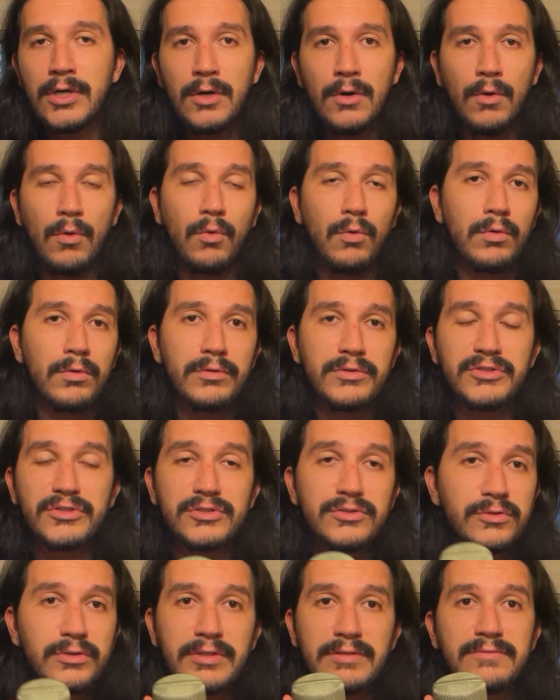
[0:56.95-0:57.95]
or
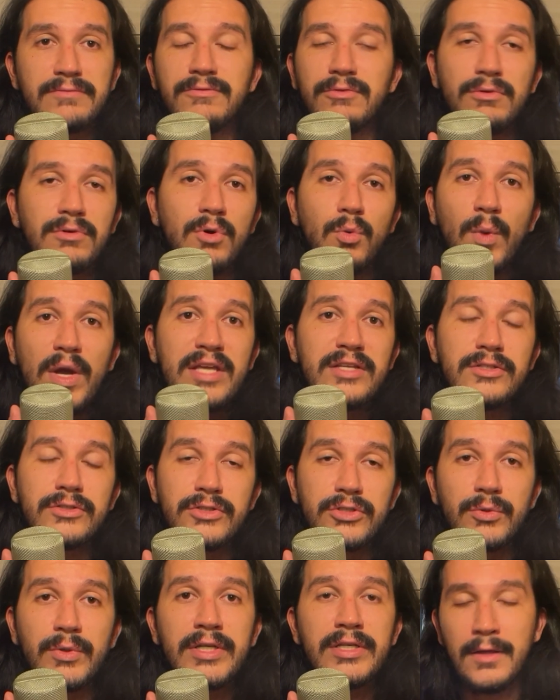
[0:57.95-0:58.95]
just looking for a way to
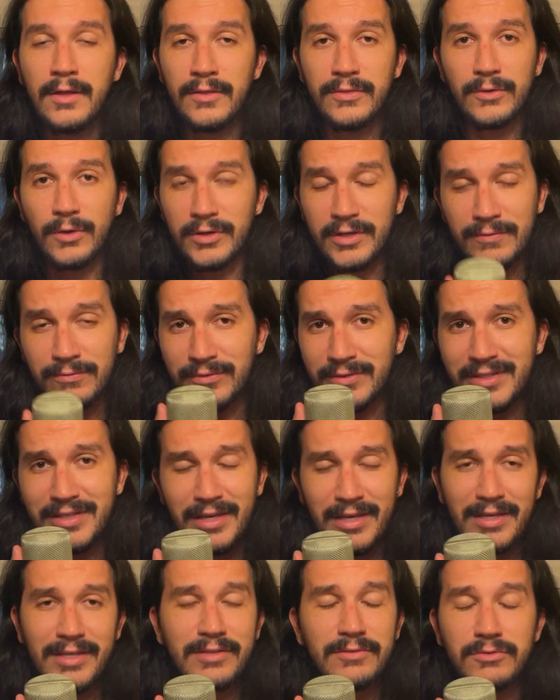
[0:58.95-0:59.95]
do it. There are definitely
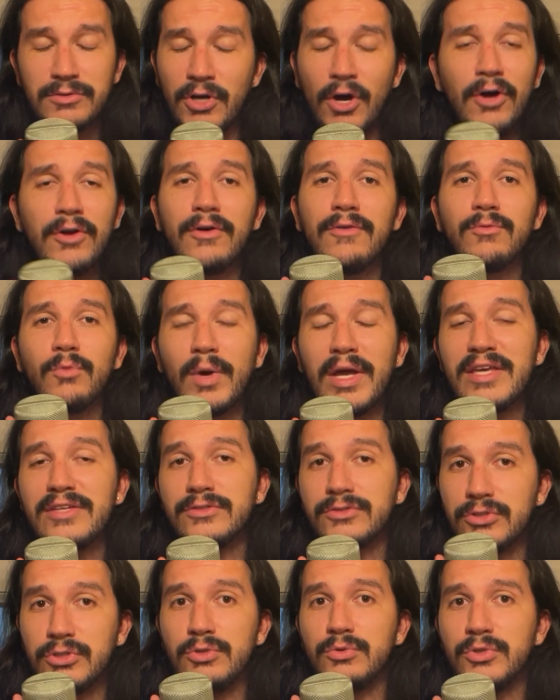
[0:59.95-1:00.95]
a ton of ways
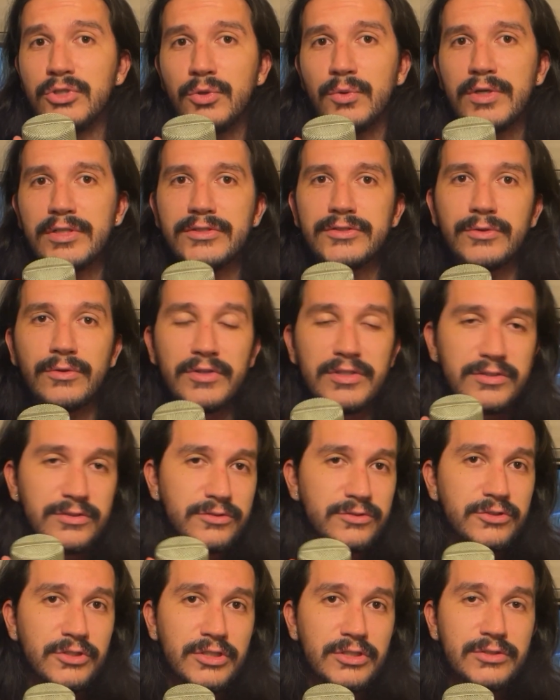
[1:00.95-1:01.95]
to do it, so this this is
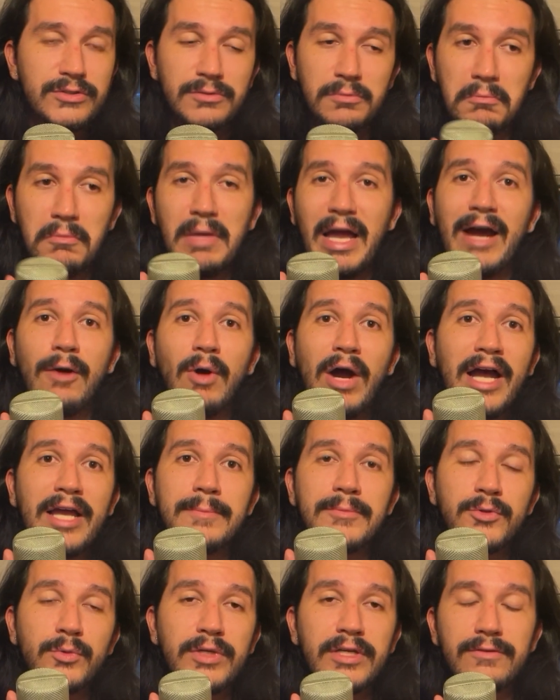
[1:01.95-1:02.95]
just how I'm
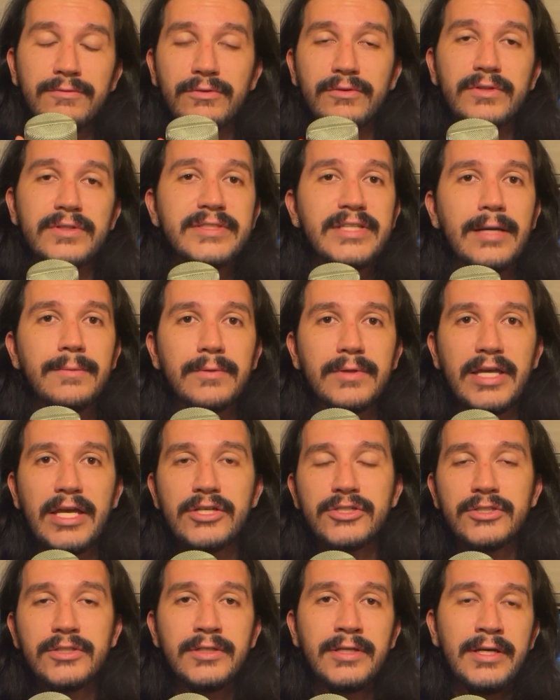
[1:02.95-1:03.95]
doing it for this
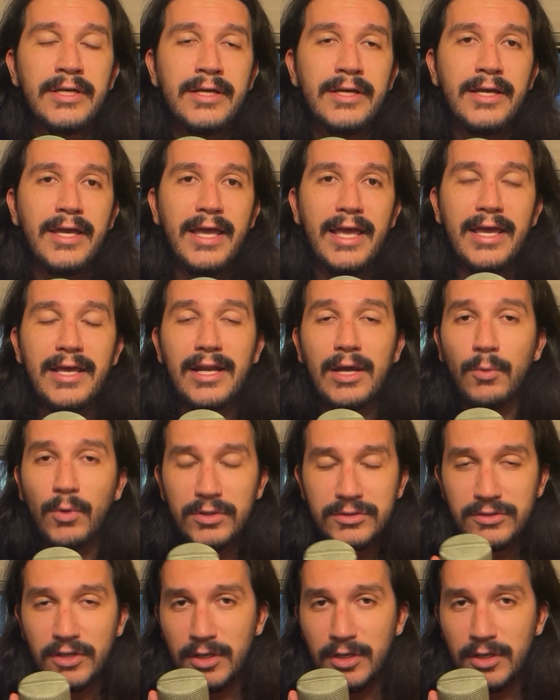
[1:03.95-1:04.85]
application. And I wanna talk